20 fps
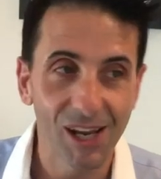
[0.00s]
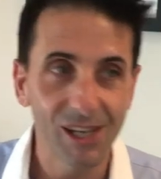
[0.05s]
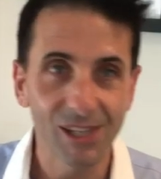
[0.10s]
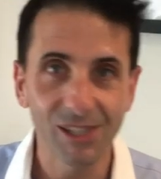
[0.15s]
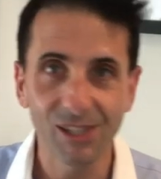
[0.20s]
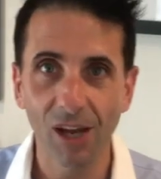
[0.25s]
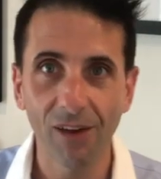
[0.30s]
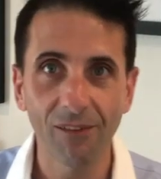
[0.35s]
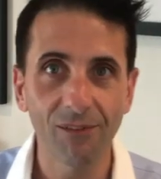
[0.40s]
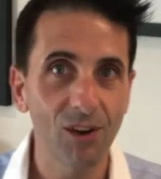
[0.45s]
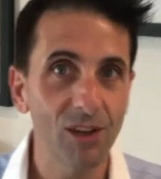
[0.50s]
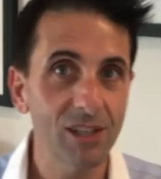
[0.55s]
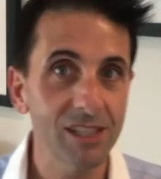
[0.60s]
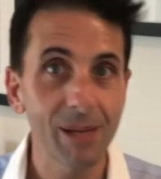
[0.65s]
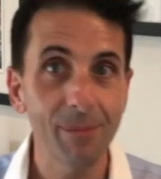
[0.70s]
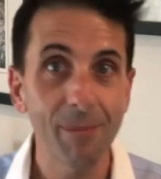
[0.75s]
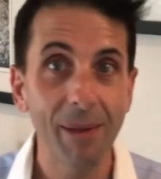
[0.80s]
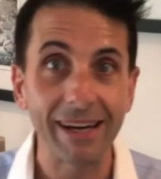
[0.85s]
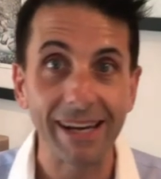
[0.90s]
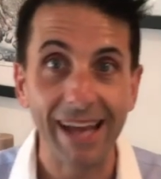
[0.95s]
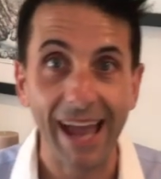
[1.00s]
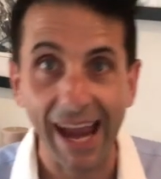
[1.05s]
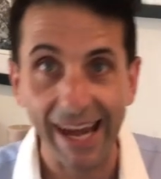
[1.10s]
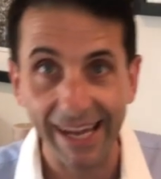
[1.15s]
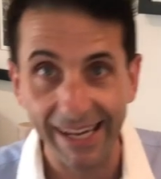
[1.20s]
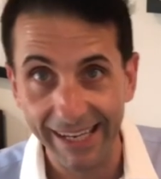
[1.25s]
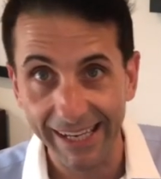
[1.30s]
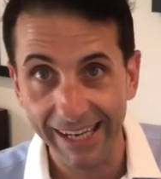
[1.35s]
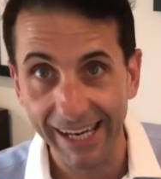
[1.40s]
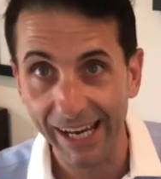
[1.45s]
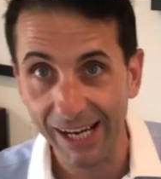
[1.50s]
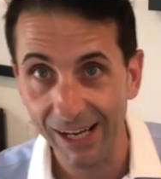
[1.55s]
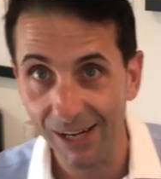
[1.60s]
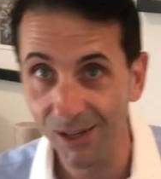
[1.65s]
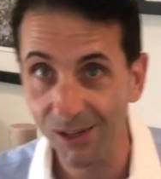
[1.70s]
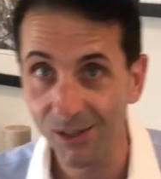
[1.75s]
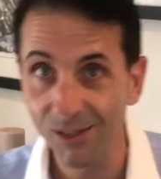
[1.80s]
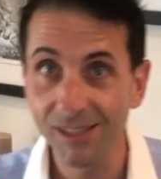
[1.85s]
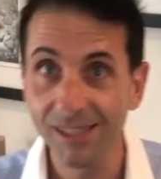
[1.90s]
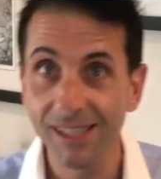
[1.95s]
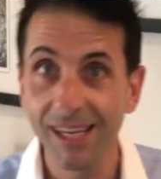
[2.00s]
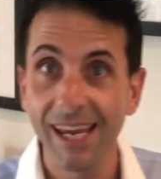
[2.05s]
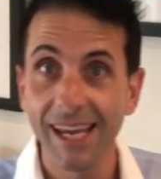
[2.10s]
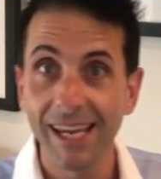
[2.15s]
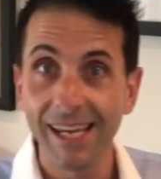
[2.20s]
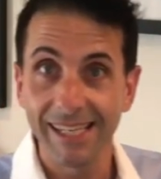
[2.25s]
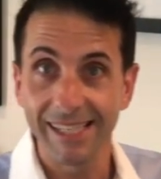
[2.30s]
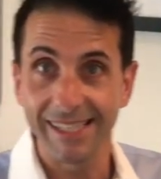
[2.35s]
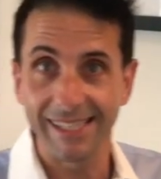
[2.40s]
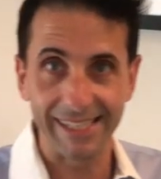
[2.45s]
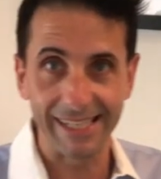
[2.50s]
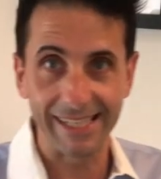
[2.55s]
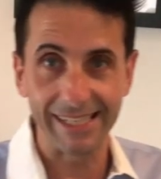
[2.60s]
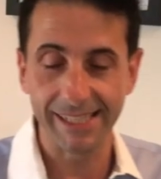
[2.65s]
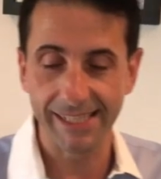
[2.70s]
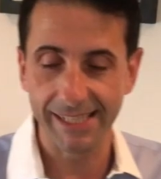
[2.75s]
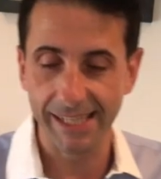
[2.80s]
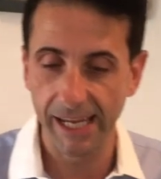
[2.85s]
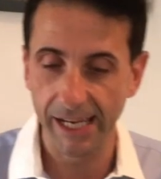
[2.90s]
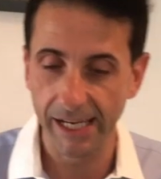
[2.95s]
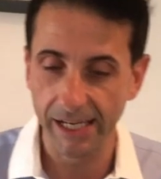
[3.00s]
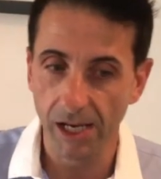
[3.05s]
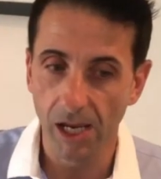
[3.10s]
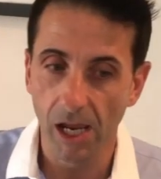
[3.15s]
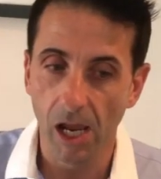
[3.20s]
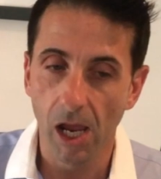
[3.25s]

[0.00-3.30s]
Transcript: So I've lost about 80 kilos since then.